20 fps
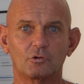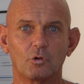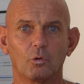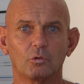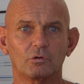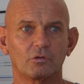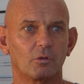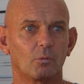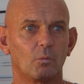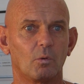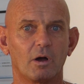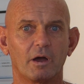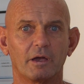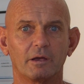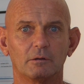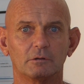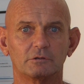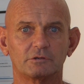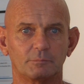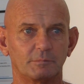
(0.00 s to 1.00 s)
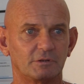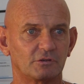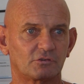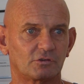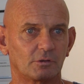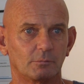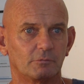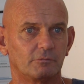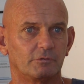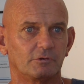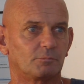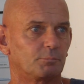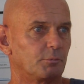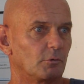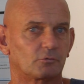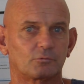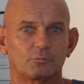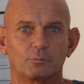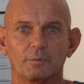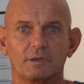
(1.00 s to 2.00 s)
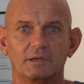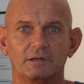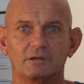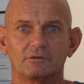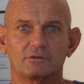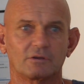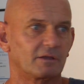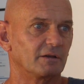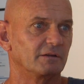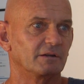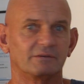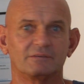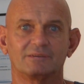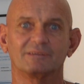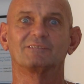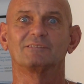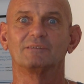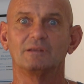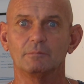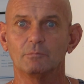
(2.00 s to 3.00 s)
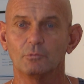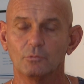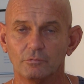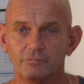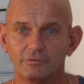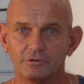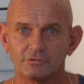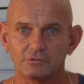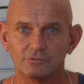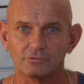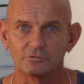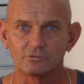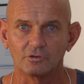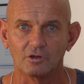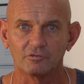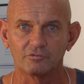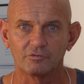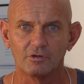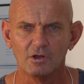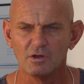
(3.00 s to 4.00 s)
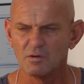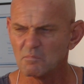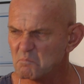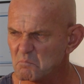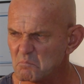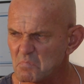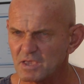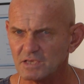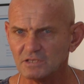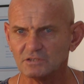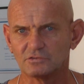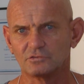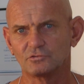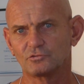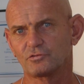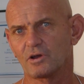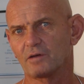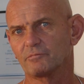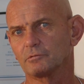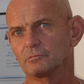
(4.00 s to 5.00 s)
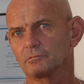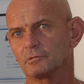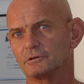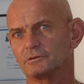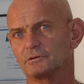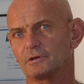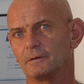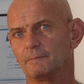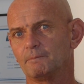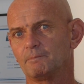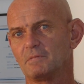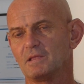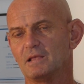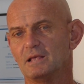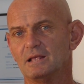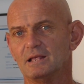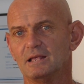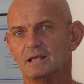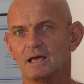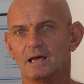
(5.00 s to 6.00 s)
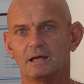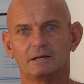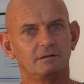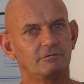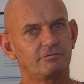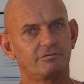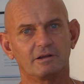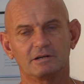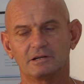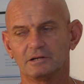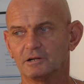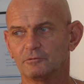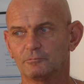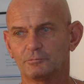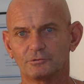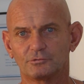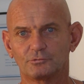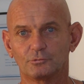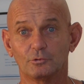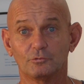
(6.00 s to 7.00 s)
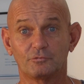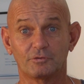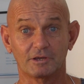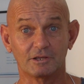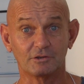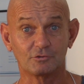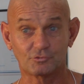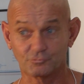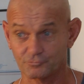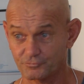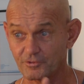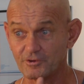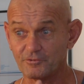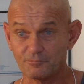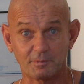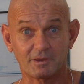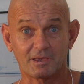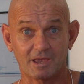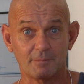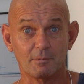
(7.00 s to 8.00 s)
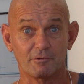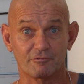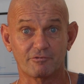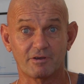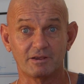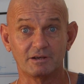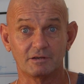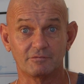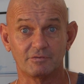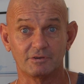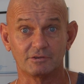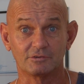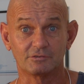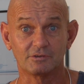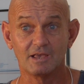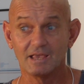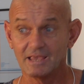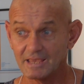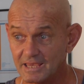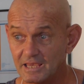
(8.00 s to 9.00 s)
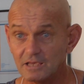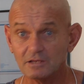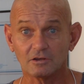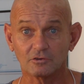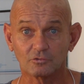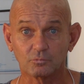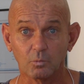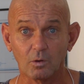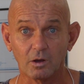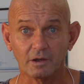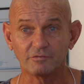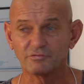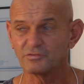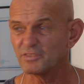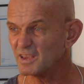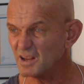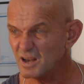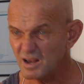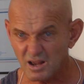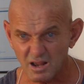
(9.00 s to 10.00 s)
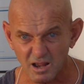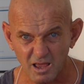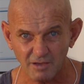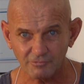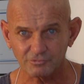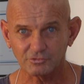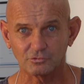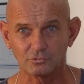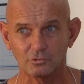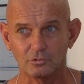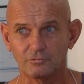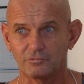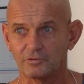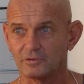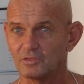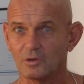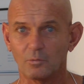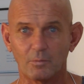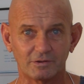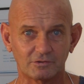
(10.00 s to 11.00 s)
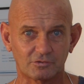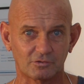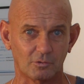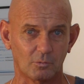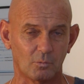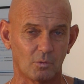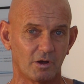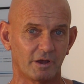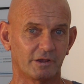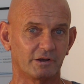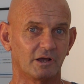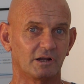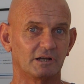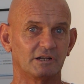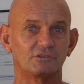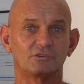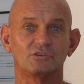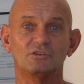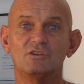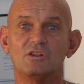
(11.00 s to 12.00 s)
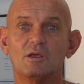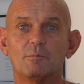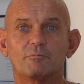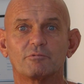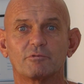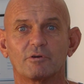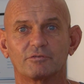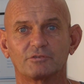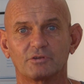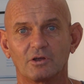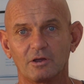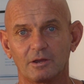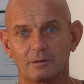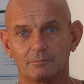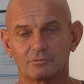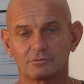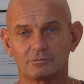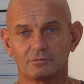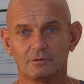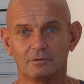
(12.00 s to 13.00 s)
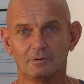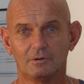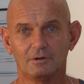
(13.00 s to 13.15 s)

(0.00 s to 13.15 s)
Call of the Wild. I mean, some of his books were made into kind of Disney movies and stuff. Amazing travel writer. And he fell in love with surfing, and Freeth became a friend of his. He and his wife, they loved surfing. They went to the Hawaiian Islands a number of times.